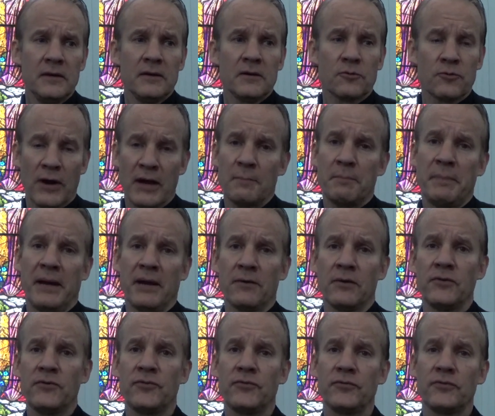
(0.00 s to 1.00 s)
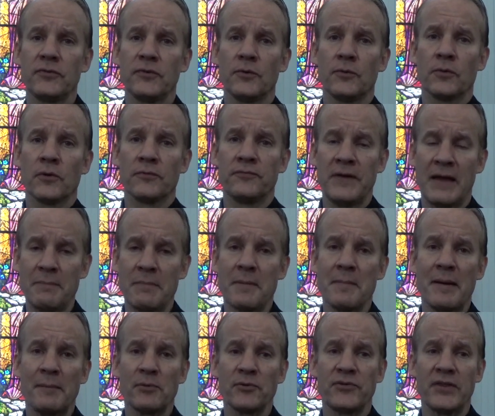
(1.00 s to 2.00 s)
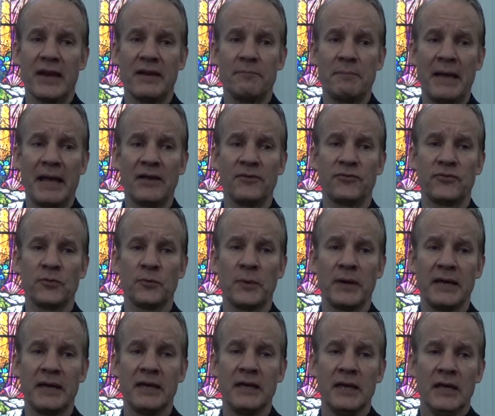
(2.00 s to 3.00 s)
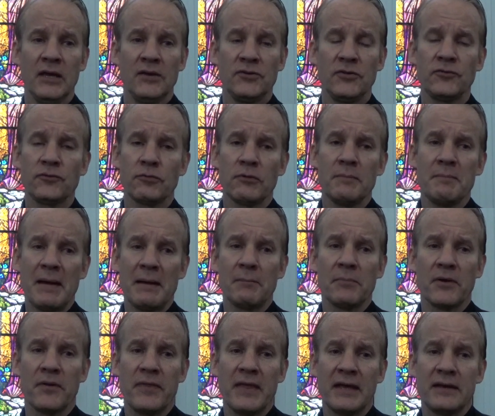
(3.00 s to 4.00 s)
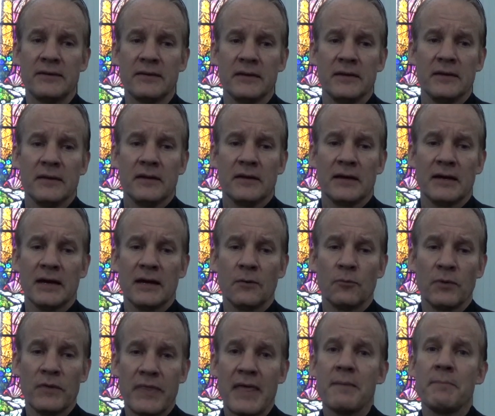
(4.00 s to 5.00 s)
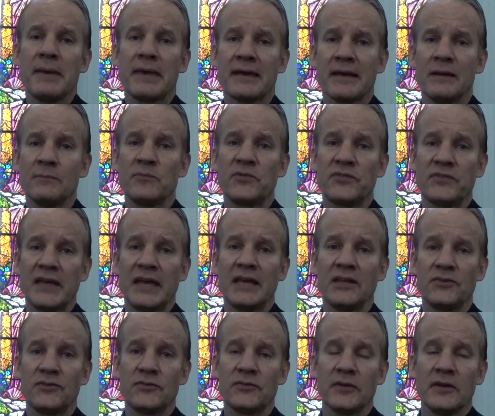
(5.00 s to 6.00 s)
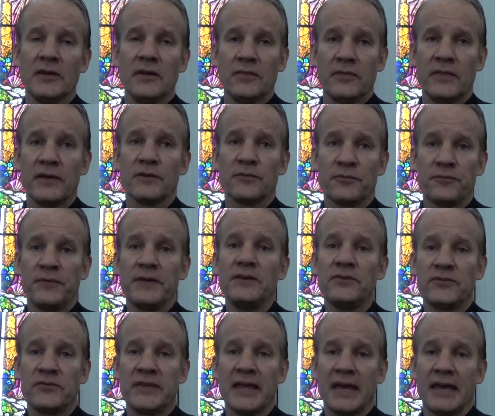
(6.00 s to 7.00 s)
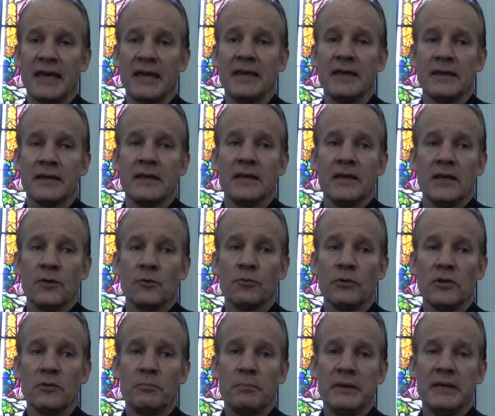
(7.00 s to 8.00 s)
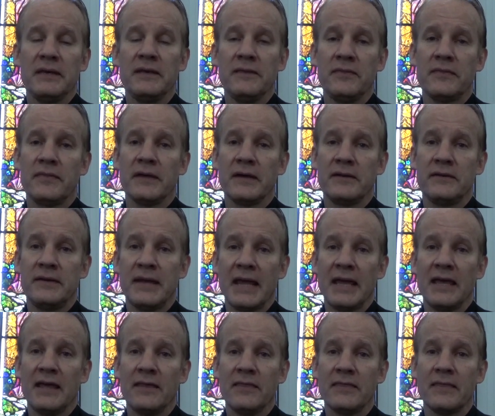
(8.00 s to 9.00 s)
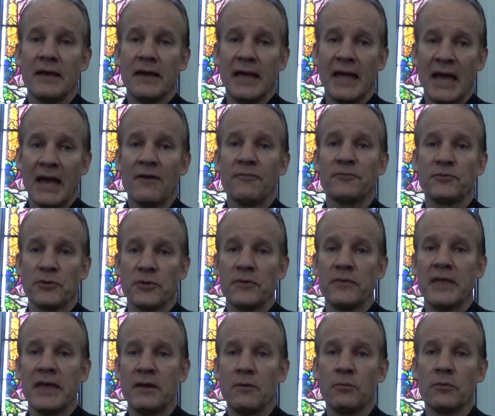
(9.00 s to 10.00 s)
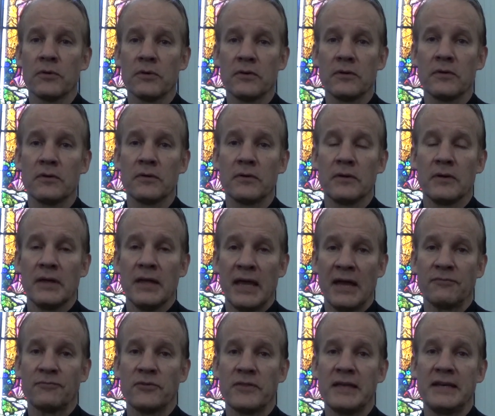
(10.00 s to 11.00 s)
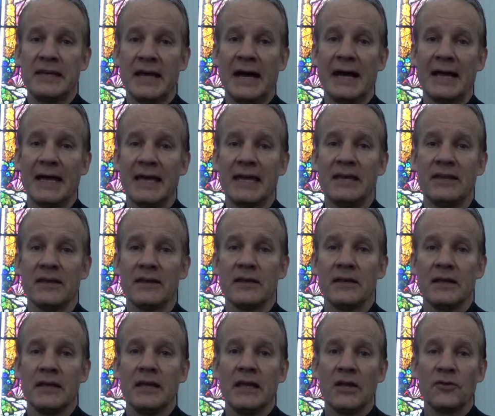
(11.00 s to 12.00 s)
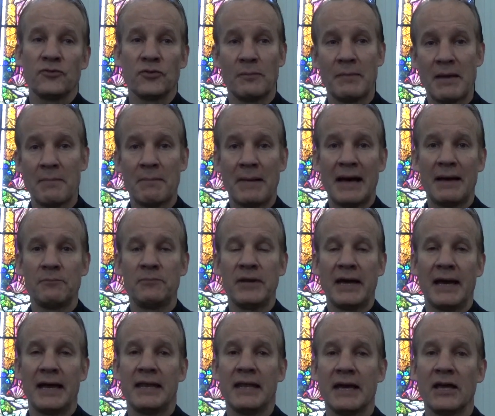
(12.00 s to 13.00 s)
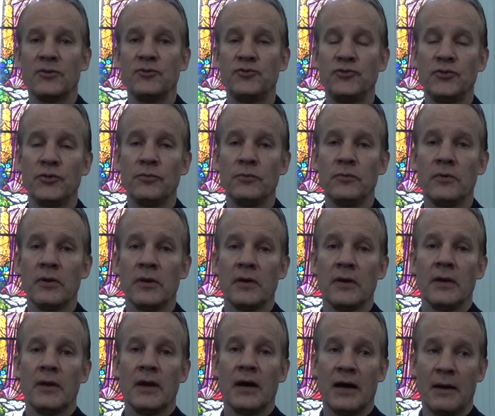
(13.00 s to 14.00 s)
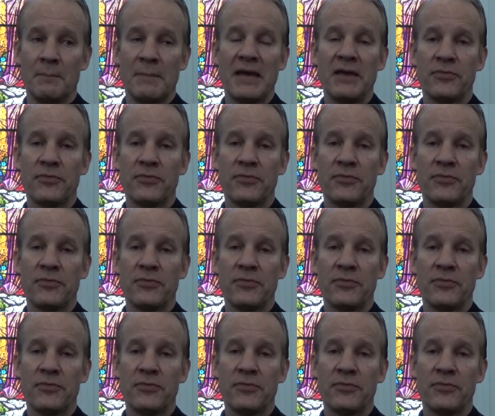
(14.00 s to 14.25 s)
grandparents or family members that have passed away, just remember that when they become saints, their feast day will be the day after they died. And so my mom died on May